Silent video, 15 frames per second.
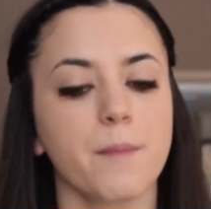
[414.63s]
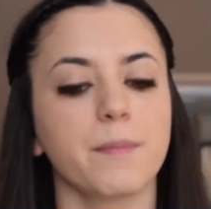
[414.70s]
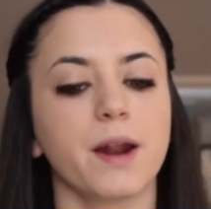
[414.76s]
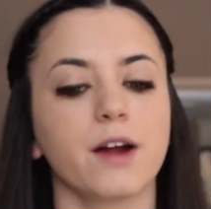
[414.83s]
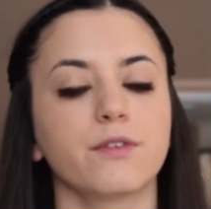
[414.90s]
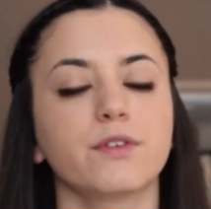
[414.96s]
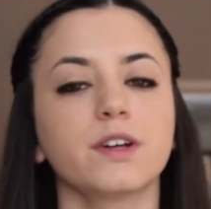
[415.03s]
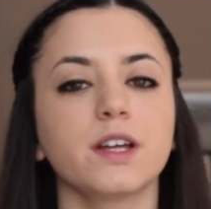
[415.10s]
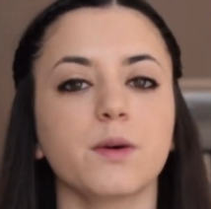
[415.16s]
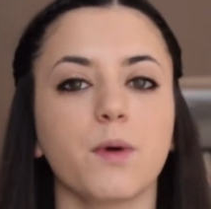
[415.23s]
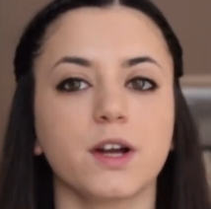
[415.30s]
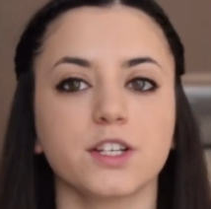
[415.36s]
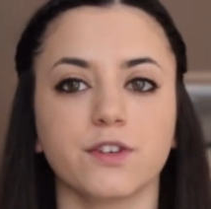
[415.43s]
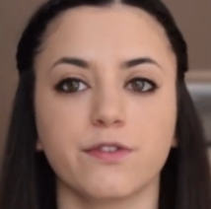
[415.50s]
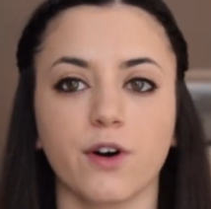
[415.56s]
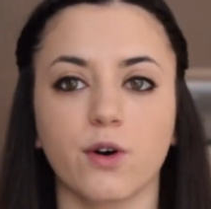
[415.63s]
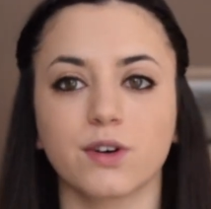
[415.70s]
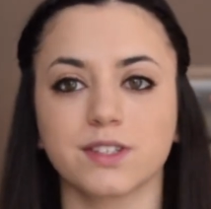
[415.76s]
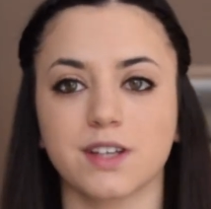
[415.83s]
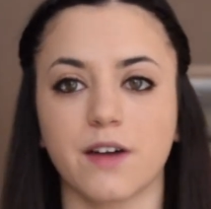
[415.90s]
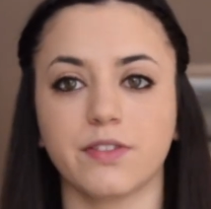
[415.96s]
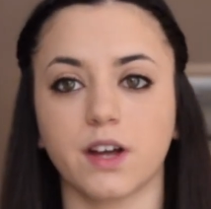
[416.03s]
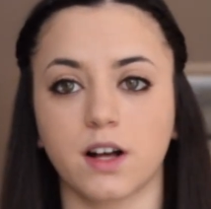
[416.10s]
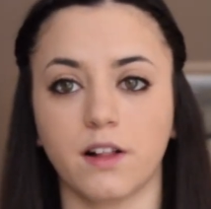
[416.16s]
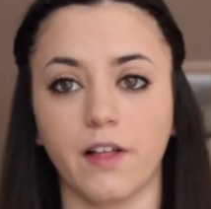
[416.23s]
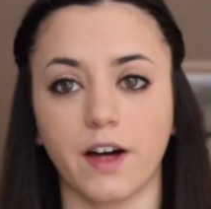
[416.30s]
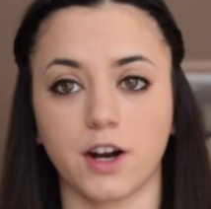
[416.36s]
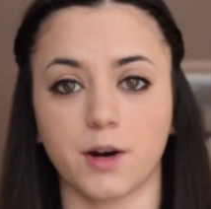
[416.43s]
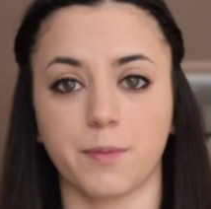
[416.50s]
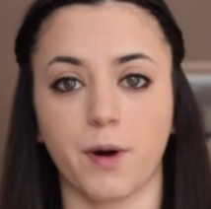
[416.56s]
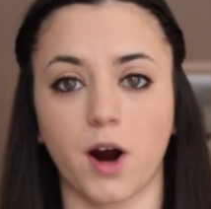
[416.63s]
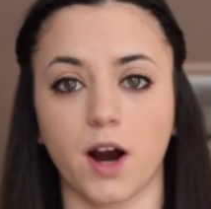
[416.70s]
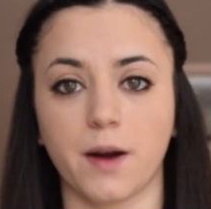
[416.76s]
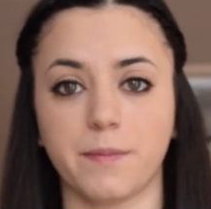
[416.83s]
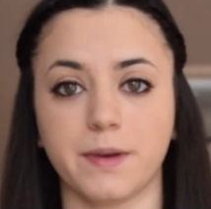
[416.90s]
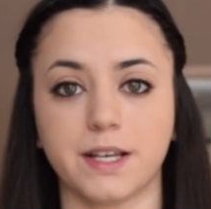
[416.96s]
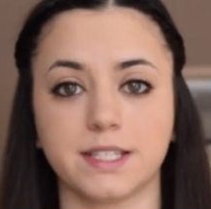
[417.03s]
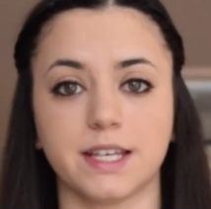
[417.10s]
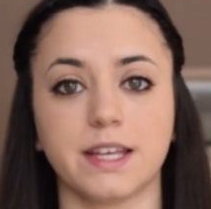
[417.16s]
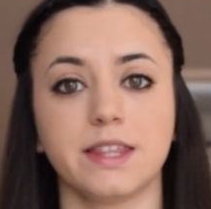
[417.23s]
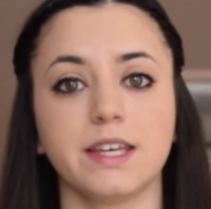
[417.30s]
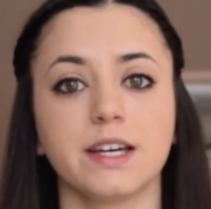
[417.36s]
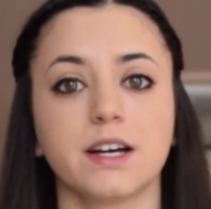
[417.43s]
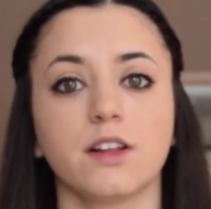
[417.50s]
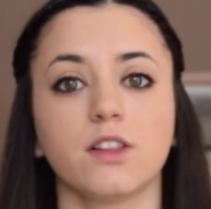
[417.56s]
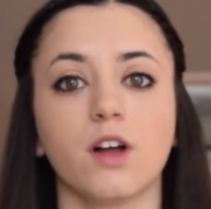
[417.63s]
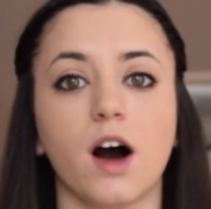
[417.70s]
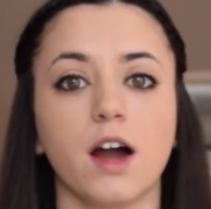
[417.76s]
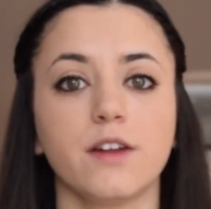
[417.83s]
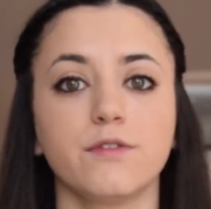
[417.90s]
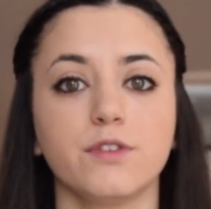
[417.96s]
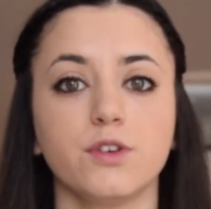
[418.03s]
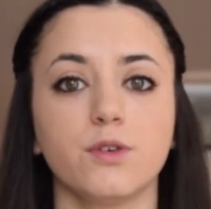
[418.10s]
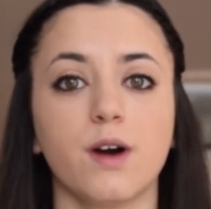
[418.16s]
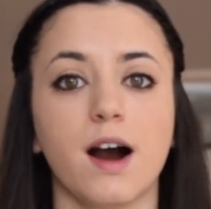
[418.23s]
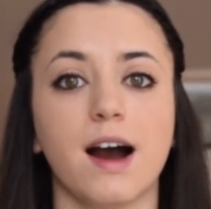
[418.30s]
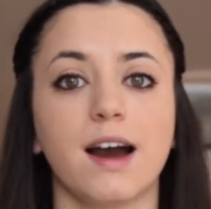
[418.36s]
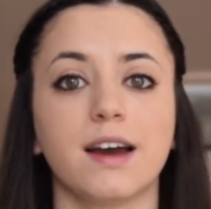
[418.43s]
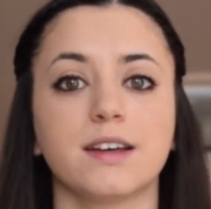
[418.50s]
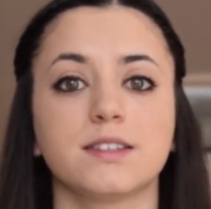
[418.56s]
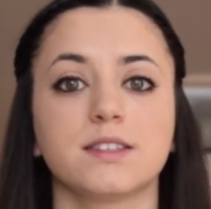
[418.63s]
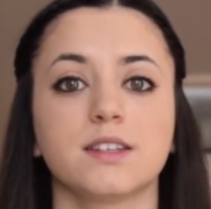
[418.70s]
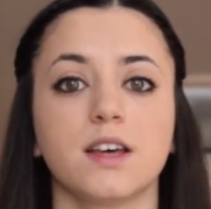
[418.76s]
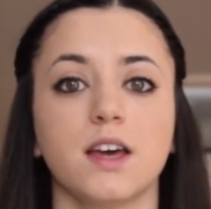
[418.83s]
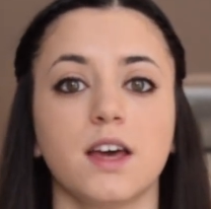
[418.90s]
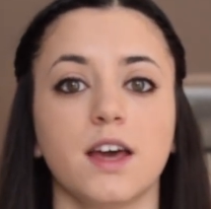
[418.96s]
but I really wanted to focus on the clutter part because I think a lot of you guys,